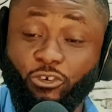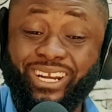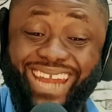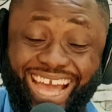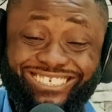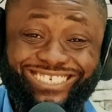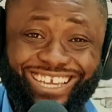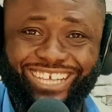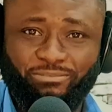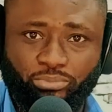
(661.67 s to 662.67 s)
for next
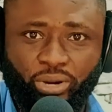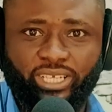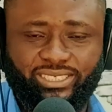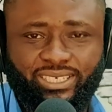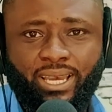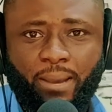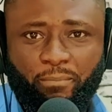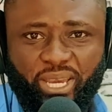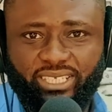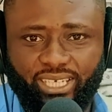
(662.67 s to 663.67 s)
year's BRICS
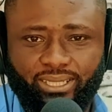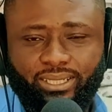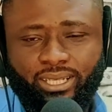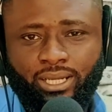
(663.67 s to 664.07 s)
meeting.